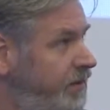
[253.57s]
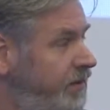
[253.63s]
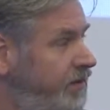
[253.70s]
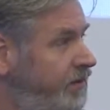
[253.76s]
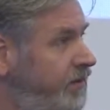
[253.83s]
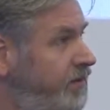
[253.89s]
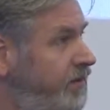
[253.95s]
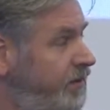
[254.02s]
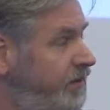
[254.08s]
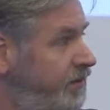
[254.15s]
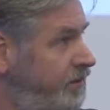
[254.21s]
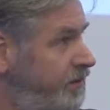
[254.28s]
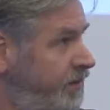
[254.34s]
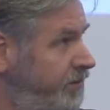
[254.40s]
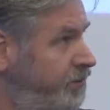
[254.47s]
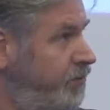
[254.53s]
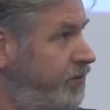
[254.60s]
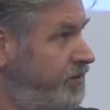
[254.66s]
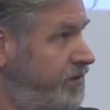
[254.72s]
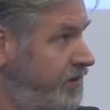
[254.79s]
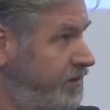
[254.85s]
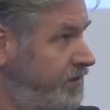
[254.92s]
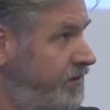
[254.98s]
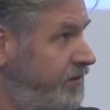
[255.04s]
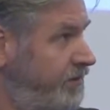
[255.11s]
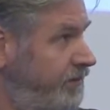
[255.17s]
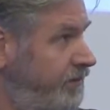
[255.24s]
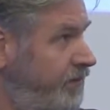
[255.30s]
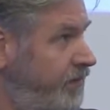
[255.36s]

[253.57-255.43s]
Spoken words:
in the tendering process